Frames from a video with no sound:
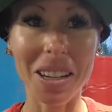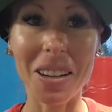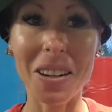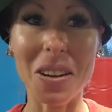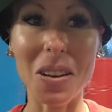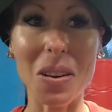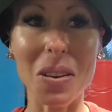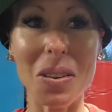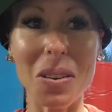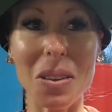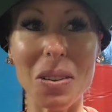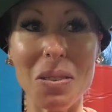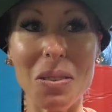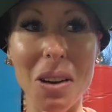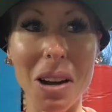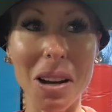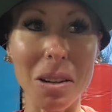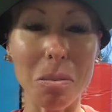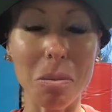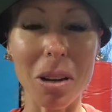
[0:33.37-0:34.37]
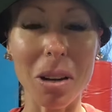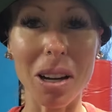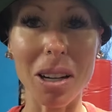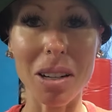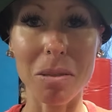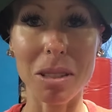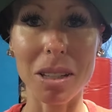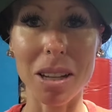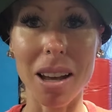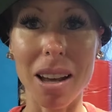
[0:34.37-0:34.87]
You know, you find a way
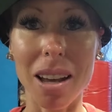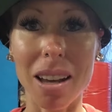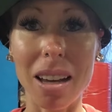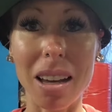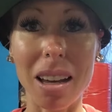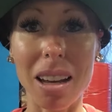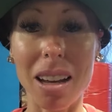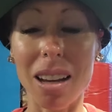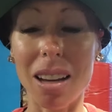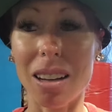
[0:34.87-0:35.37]
to say,